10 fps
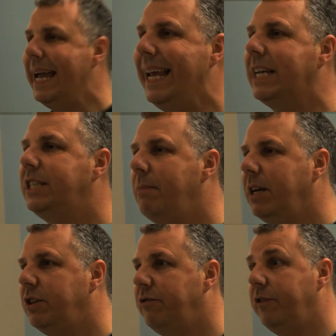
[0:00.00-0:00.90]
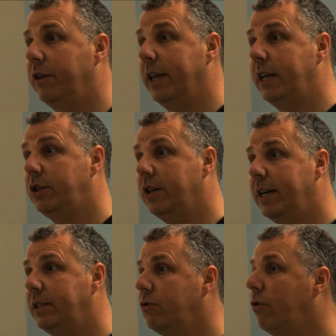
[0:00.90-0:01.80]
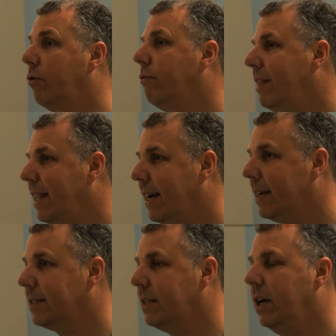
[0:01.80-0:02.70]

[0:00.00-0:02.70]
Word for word: It actually makes you feel energised or relaxed.